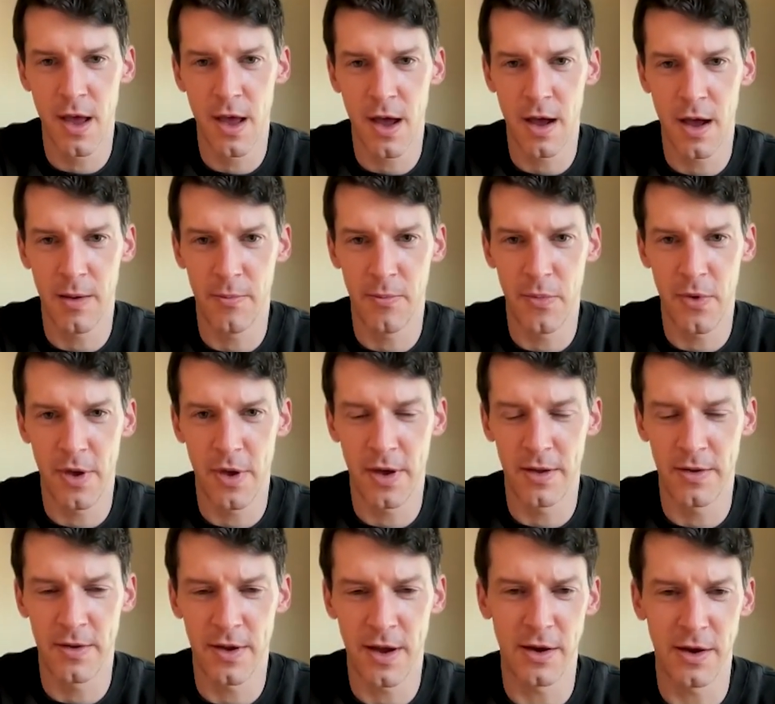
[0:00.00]
Um,
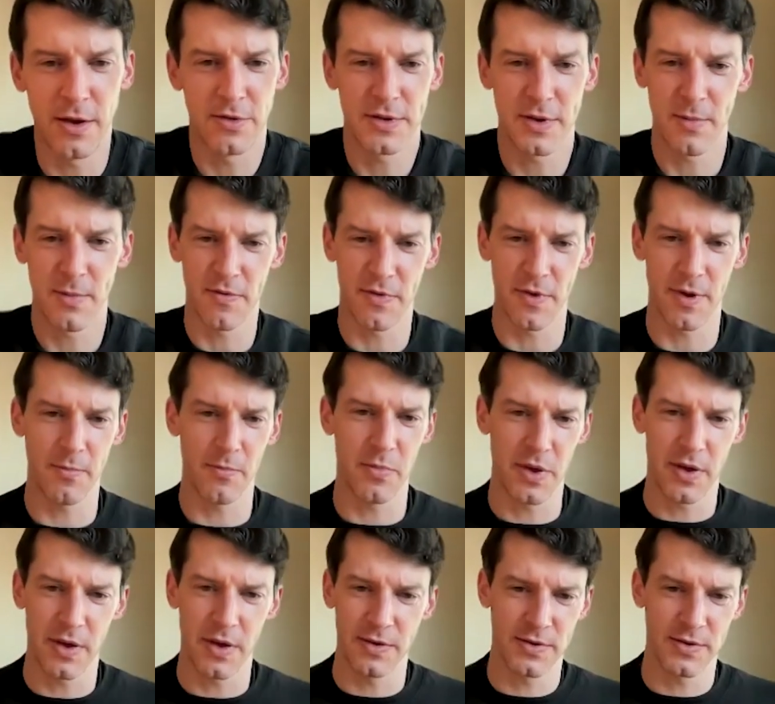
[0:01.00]
and I know some of them
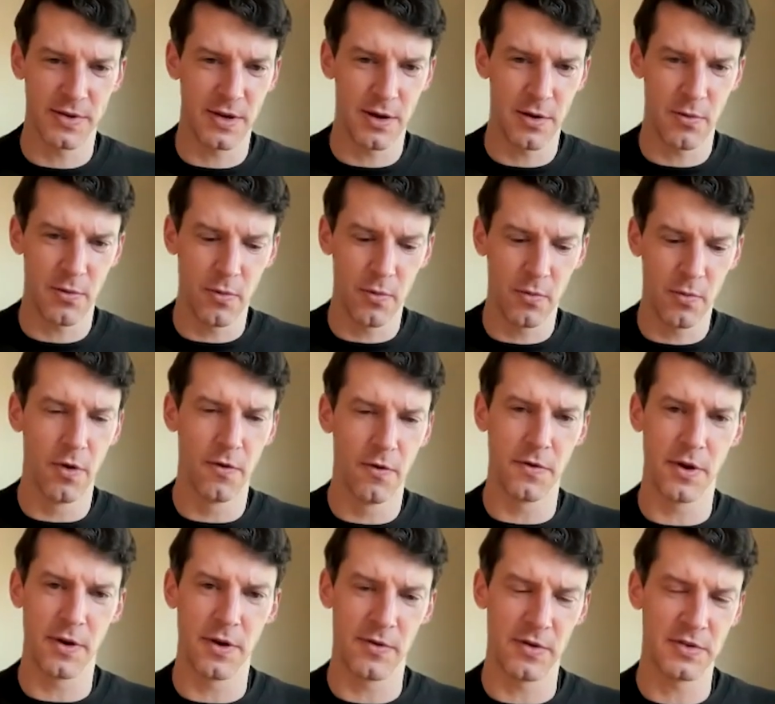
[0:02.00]
because, you know, Woolf
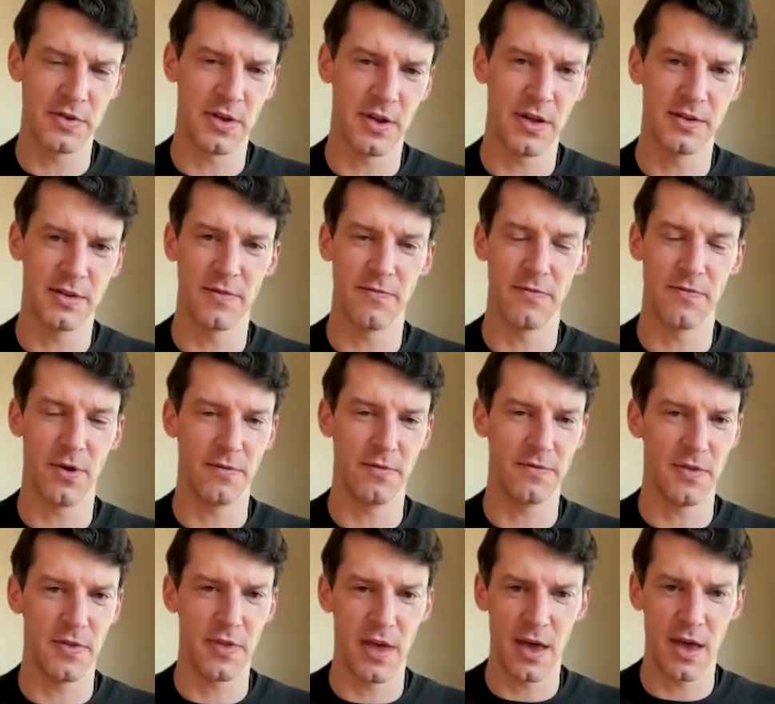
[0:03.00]
University is
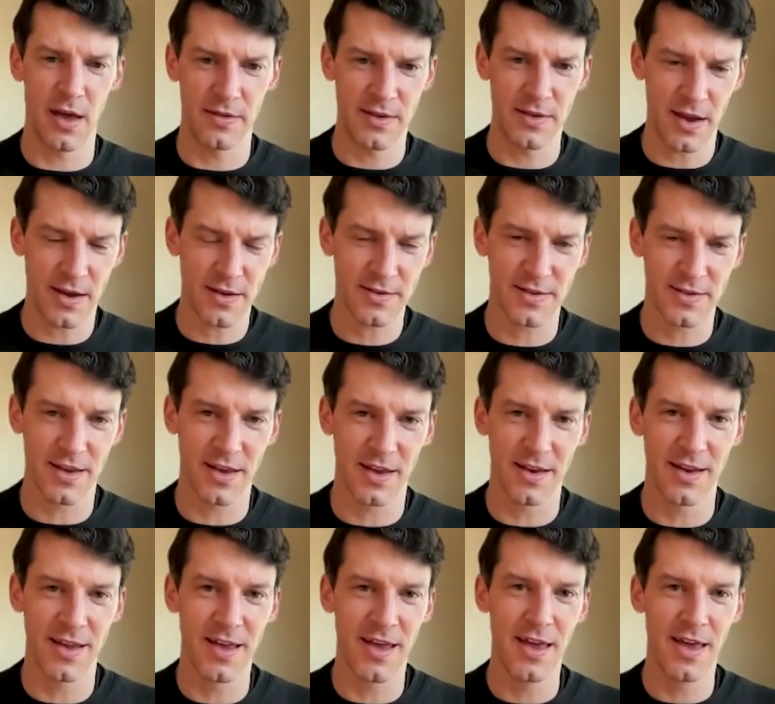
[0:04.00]
involved in the ed tech
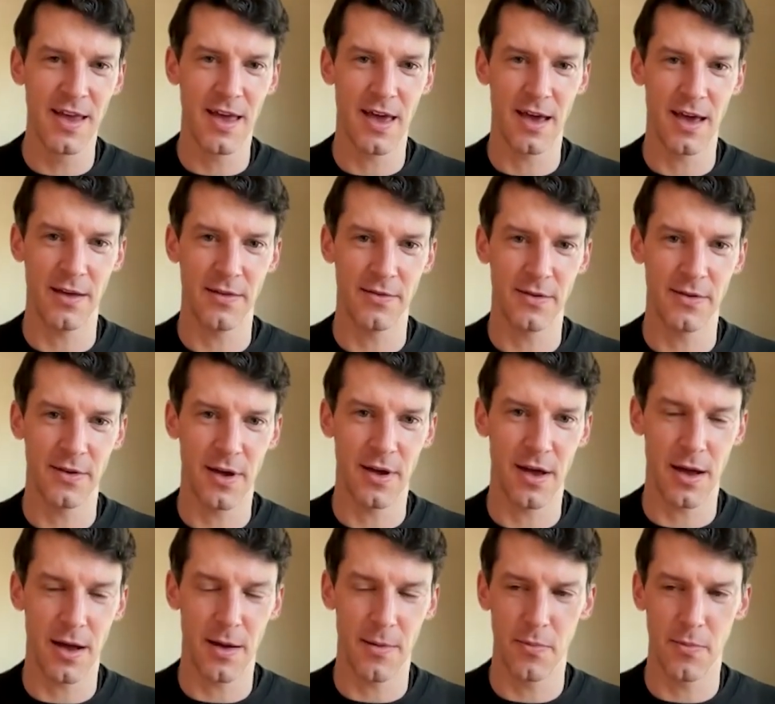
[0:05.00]
scene. And
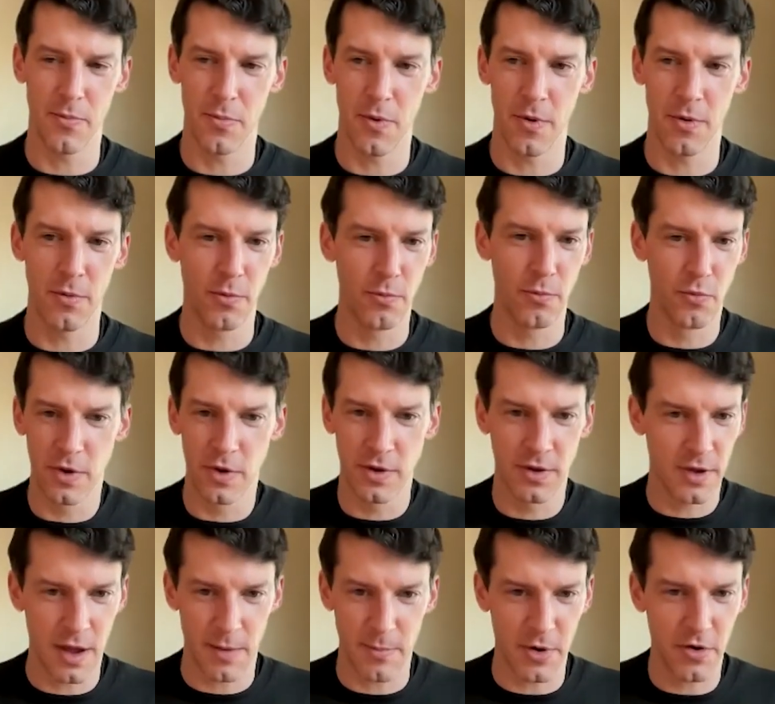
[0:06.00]
right. um, we
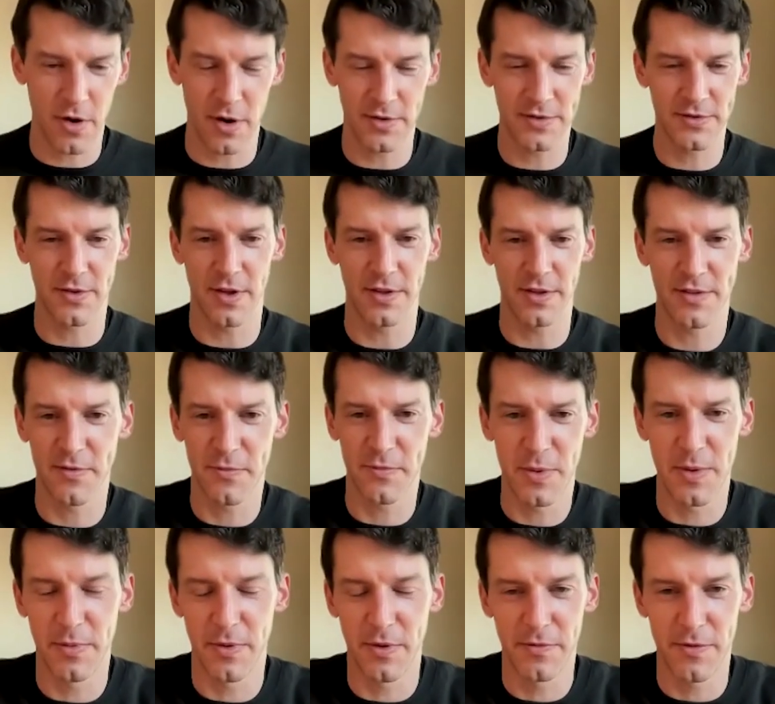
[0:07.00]
come across lots of
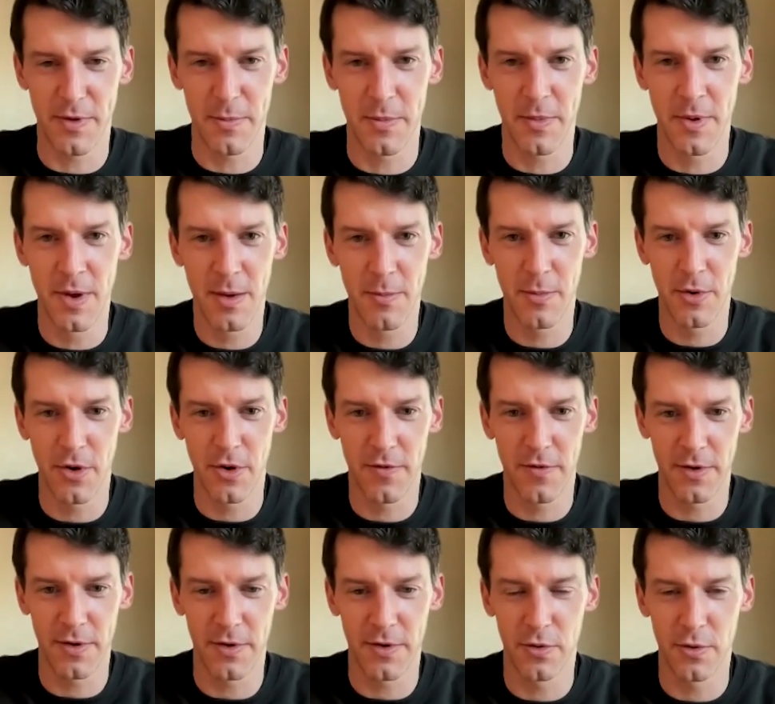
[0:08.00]
people from
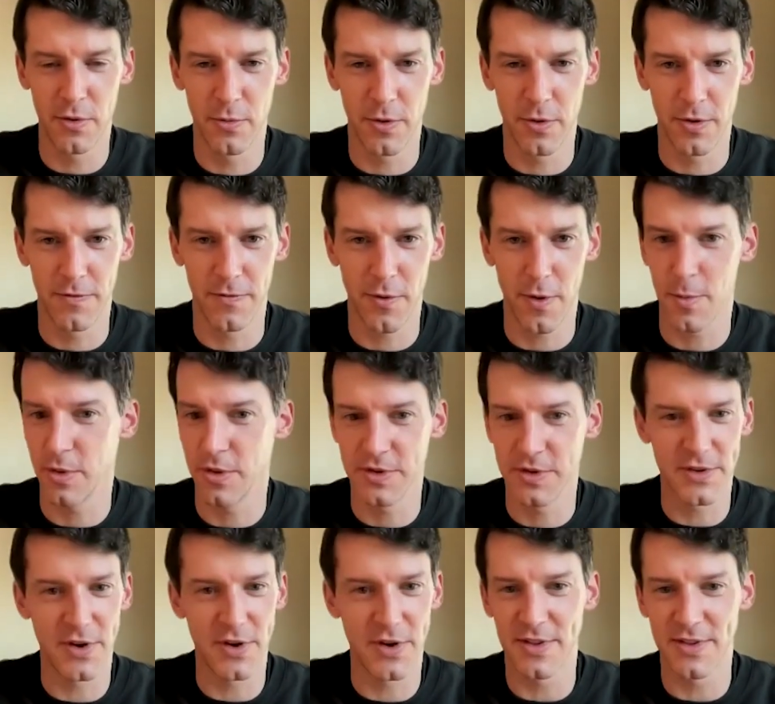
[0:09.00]
Minerva who were formerly
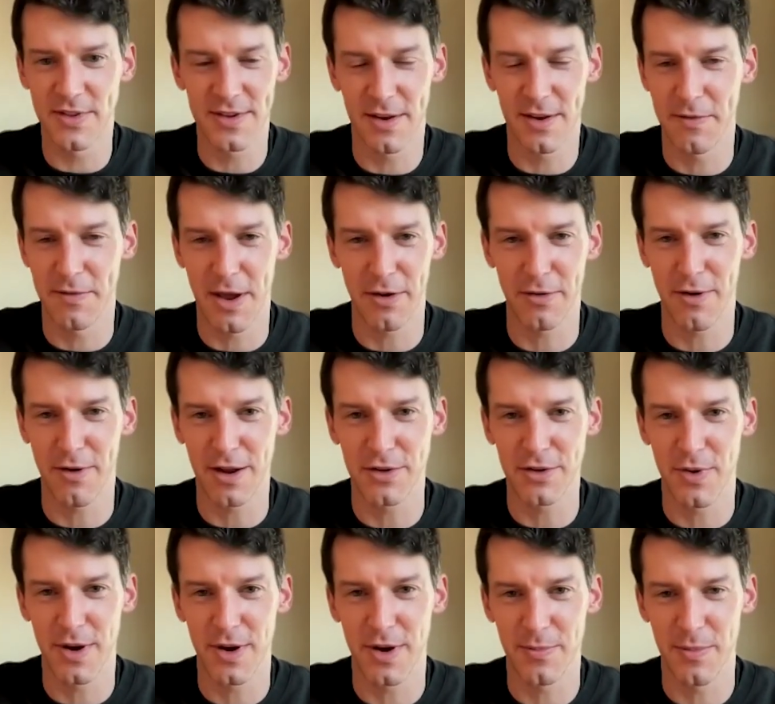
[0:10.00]
students and have now
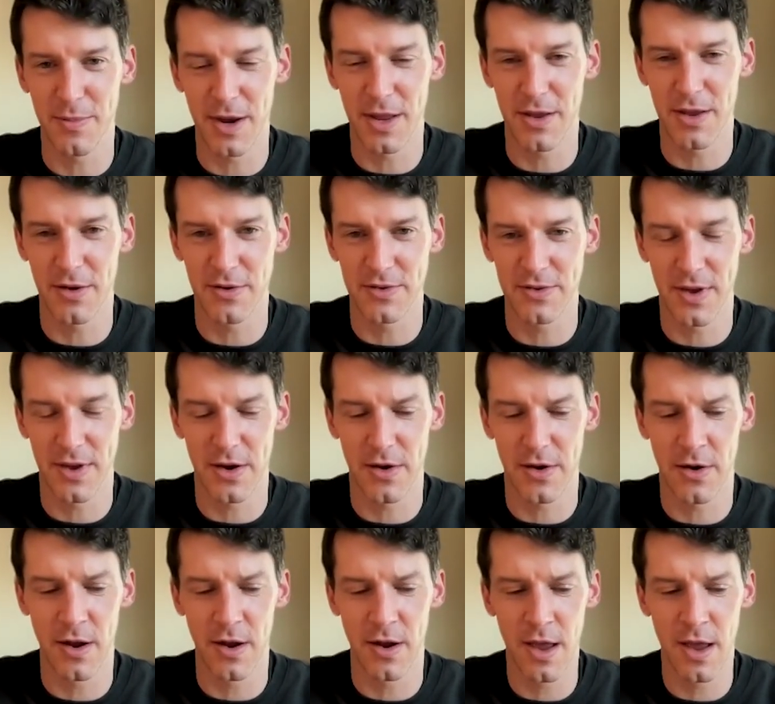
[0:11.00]
graduated many years yeah. later.